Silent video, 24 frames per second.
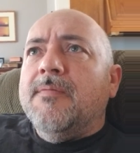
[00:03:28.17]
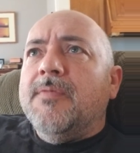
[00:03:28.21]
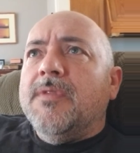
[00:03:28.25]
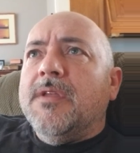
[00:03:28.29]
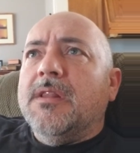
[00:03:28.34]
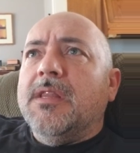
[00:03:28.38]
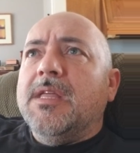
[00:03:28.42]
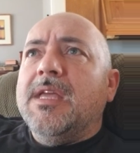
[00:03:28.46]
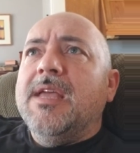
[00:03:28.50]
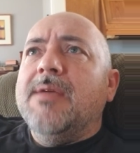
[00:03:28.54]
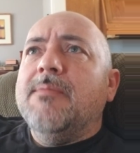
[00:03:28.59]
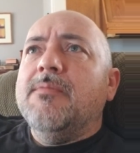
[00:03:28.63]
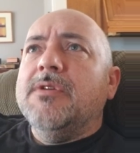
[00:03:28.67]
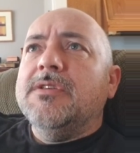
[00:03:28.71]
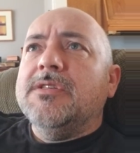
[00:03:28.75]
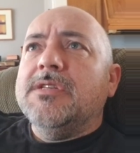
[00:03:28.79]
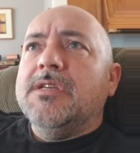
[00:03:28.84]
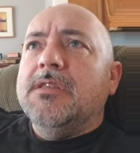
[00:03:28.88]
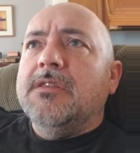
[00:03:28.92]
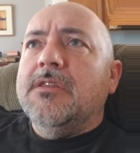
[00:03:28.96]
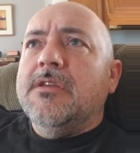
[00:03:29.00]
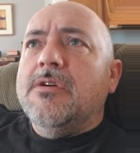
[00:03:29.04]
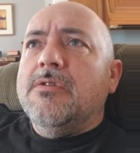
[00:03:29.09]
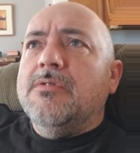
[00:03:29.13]
Liam was
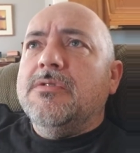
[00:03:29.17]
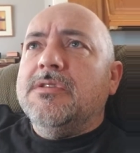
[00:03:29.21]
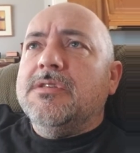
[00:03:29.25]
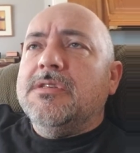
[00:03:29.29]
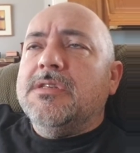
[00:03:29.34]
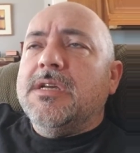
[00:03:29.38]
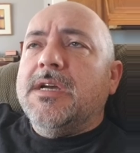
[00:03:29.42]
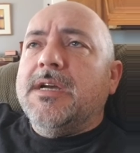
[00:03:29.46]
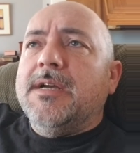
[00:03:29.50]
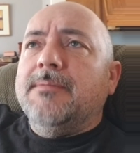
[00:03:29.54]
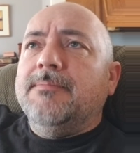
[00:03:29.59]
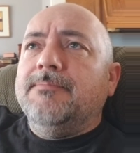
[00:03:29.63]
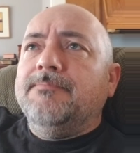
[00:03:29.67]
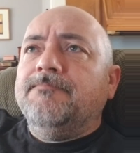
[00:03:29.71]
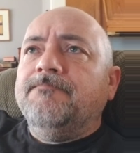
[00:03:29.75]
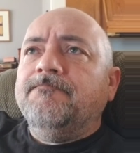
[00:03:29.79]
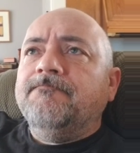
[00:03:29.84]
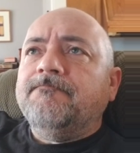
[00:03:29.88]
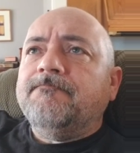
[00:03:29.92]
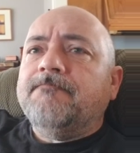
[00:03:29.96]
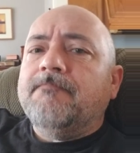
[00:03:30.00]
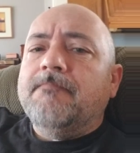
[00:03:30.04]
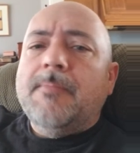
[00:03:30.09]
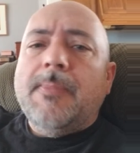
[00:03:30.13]
in those
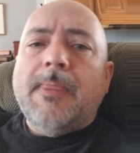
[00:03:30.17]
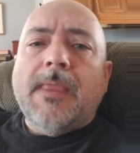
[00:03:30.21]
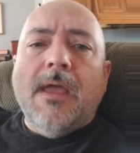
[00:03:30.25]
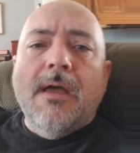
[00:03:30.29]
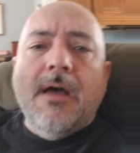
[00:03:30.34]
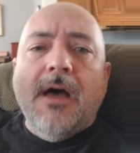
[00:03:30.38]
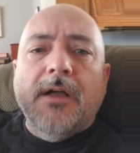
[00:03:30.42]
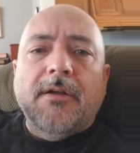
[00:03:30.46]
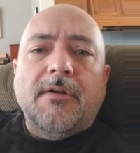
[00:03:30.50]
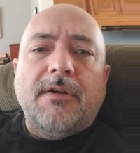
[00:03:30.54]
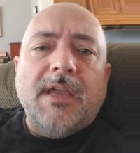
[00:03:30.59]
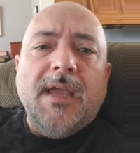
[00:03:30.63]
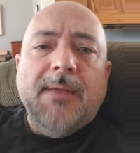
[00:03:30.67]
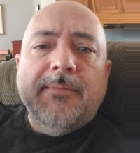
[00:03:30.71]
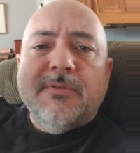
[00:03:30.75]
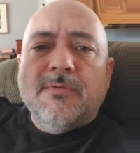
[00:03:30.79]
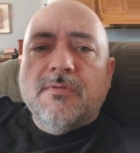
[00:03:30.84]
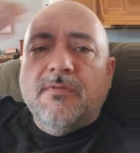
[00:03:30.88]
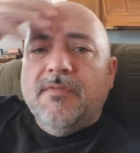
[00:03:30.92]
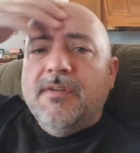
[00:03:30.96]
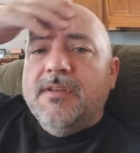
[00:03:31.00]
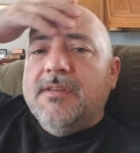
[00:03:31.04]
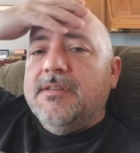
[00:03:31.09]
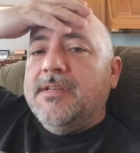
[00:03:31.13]
Hunger Games
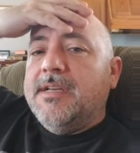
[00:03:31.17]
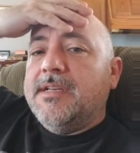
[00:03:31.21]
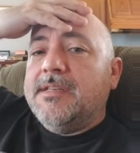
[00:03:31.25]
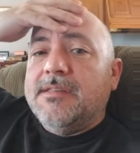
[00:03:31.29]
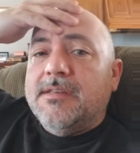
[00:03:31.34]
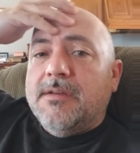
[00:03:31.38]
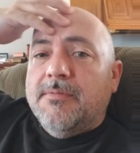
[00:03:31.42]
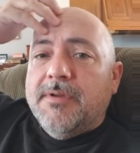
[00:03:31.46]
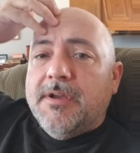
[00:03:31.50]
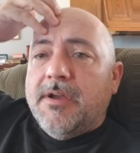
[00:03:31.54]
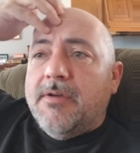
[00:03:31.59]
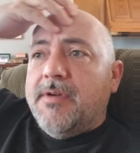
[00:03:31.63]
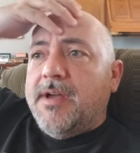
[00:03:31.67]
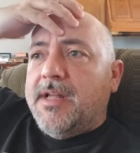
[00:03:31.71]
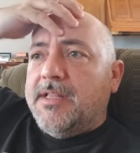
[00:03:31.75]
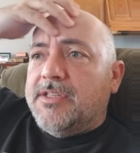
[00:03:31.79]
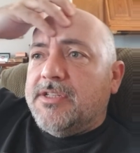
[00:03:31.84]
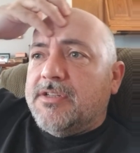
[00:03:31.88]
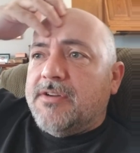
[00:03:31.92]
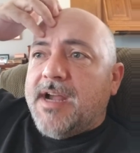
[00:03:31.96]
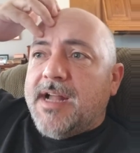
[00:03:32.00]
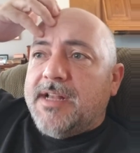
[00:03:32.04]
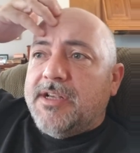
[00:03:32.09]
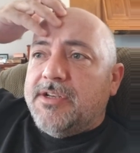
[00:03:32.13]
movies. Yes, there we go. Head
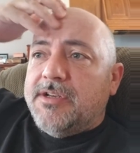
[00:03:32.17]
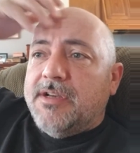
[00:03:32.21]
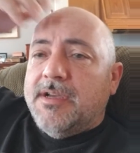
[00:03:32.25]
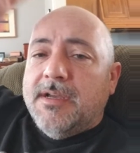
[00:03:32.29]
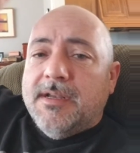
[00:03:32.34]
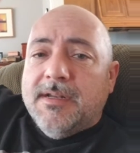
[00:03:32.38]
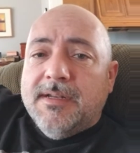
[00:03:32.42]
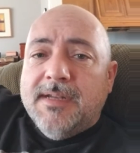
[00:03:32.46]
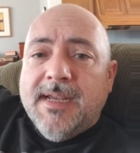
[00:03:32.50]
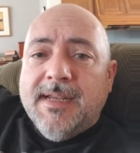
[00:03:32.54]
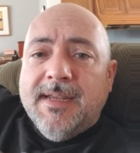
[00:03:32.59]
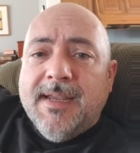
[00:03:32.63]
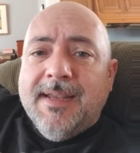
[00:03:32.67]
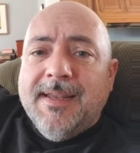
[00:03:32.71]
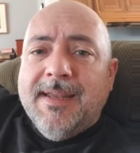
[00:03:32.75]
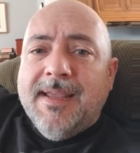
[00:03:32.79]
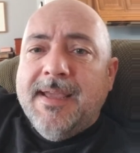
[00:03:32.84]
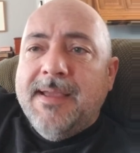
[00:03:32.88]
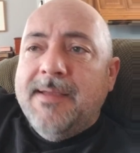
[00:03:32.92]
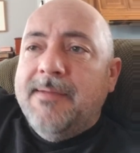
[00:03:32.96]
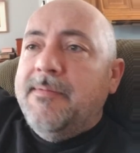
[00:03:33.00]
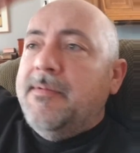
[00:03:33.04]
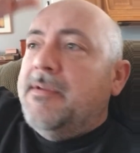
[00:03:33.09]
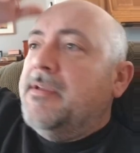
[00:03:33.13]
scratch. Ding, ding,
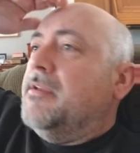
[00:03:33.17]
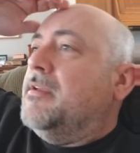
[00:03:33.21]
ding.